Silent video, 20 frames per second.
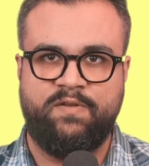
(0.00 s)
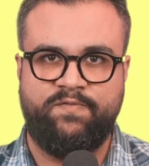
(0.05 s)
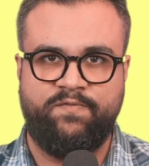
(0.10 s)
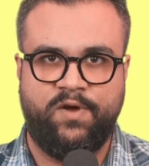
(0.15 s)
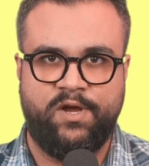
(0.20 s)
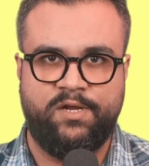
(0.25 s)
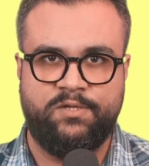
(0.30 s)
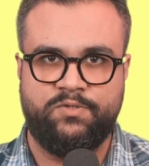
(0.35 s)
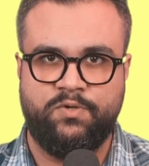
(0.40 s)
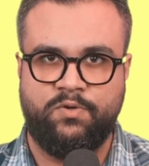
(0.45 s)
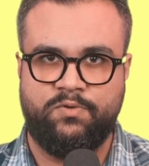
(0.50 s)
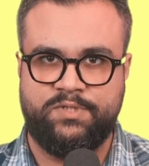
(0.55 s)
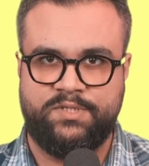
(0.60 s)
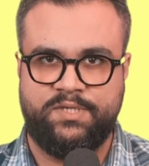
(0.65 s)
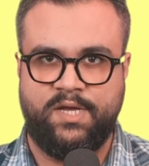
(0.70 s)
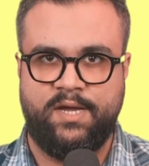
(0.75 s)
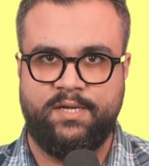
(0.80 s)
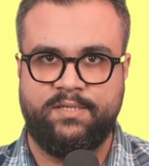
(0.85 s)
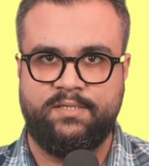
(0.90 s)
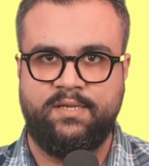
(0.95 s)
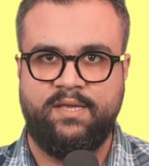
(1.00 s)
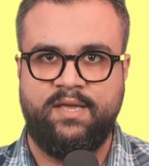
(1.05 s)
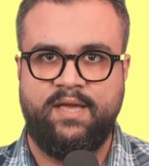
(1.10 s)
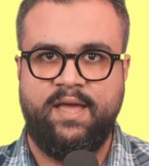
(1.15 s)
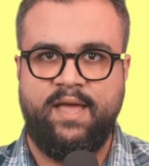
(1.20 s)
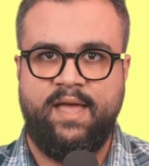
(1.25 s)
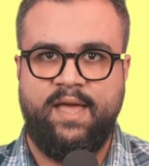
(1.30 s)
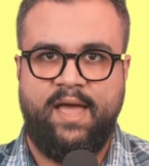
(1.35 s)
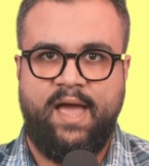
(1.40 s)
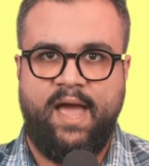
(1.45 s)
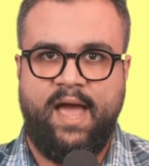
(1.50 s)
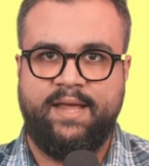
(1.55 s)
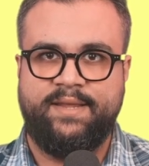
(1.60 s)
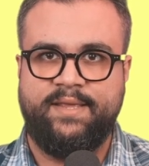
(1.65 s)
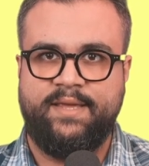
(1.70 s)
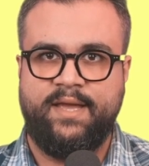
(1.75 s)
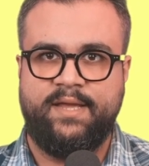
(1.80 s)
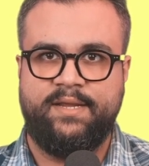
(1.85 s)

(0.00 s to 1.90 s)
file to your site, adding